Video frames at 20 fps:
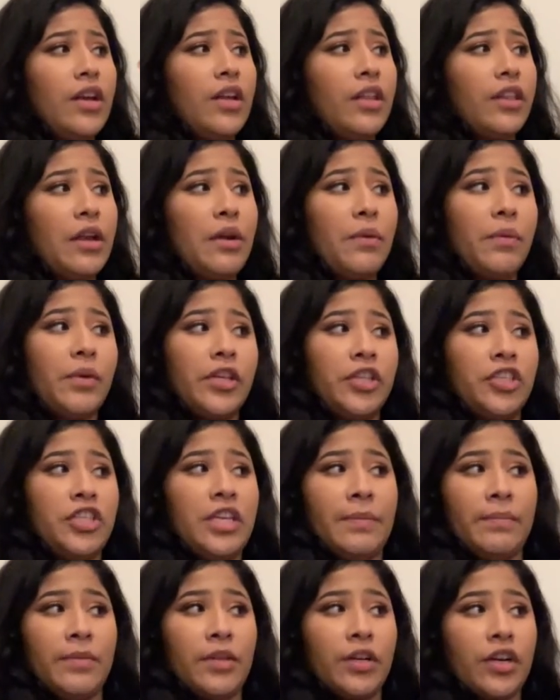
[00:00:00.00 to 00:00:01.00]
they're really
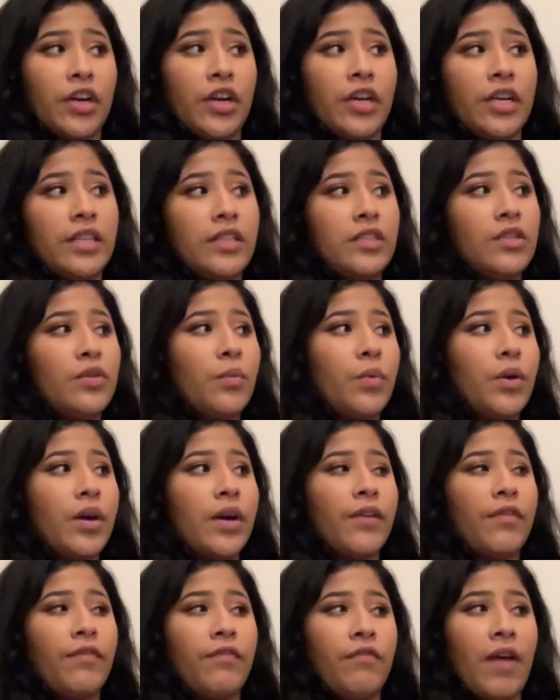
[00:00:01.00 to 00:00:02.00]
cheap. The curtains
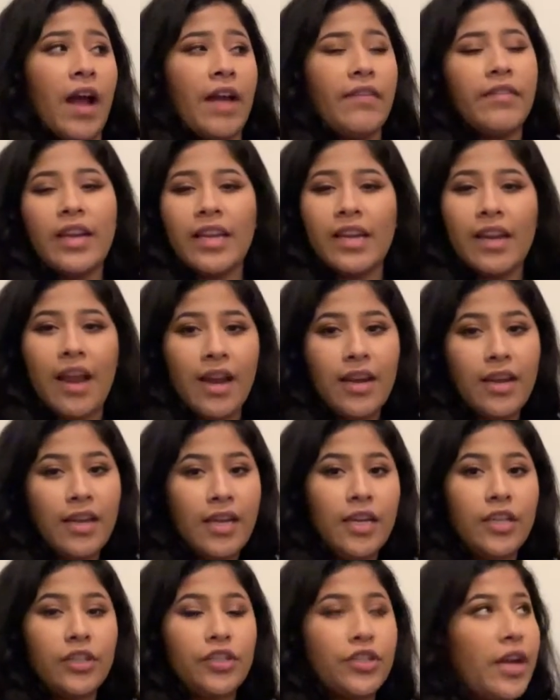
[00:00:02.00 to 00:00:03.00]
were $5.99
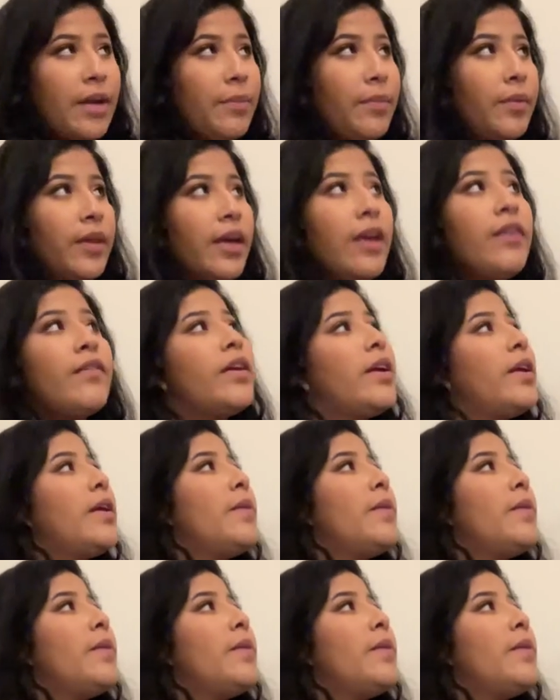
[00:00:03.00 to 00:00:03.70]
each, I believe.